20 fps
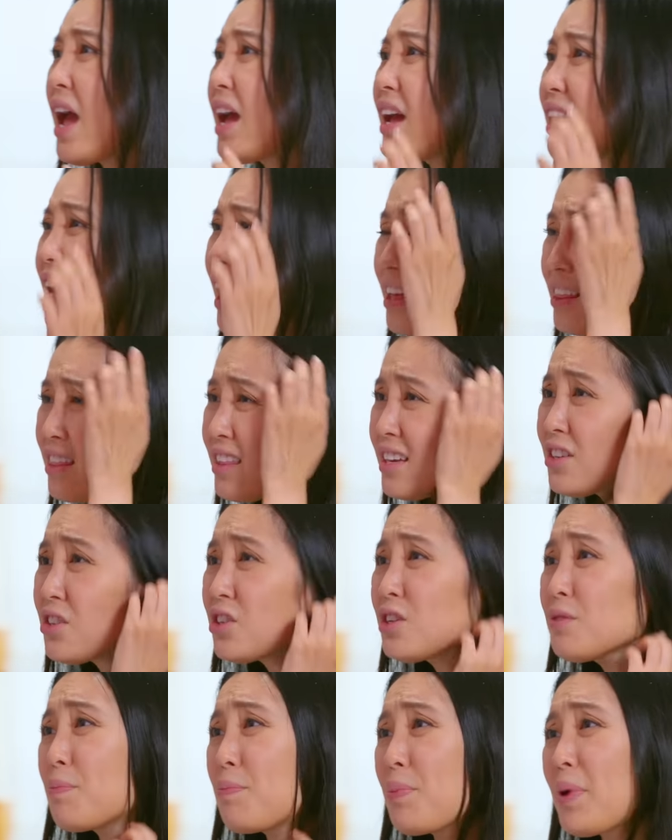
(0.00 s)
Hey, I
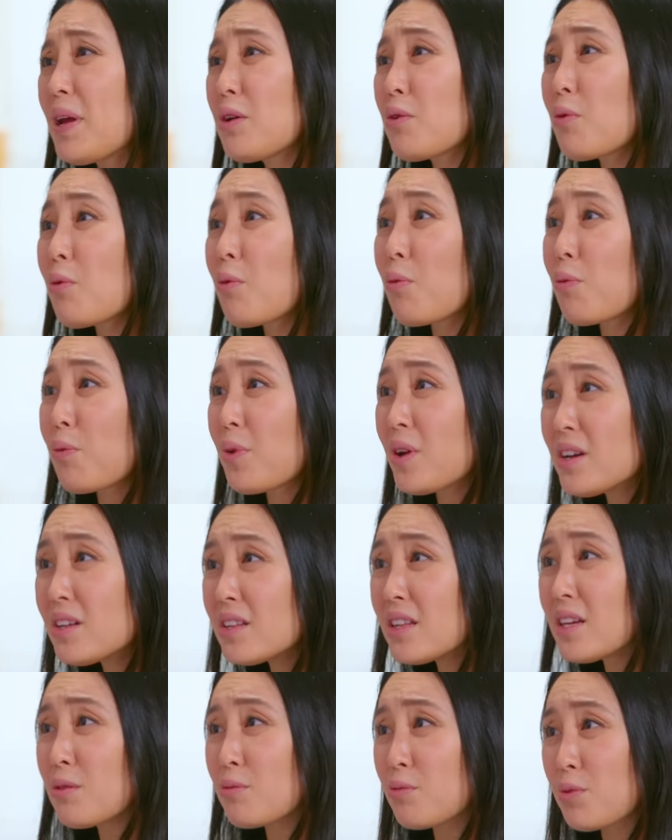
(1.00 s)
think you're being
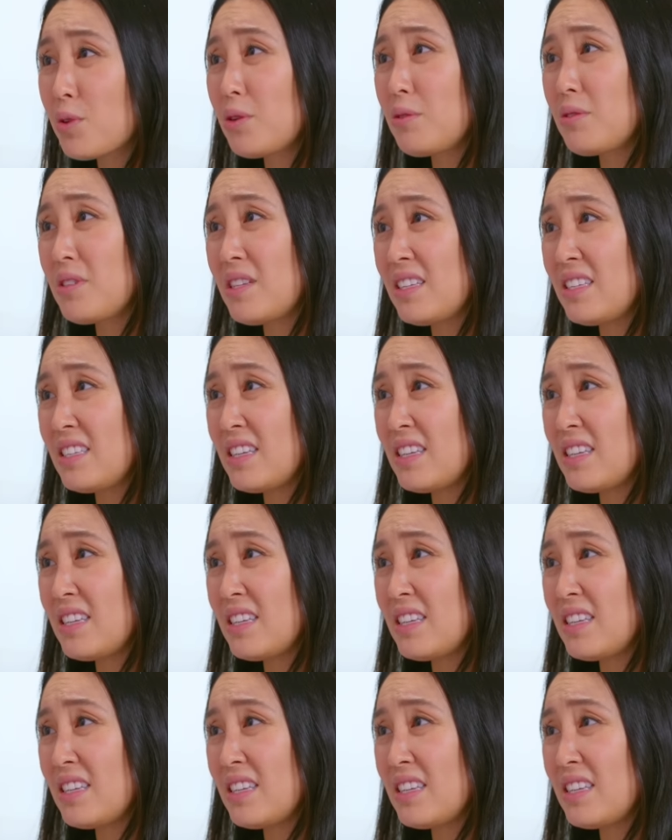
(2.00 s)
really rude to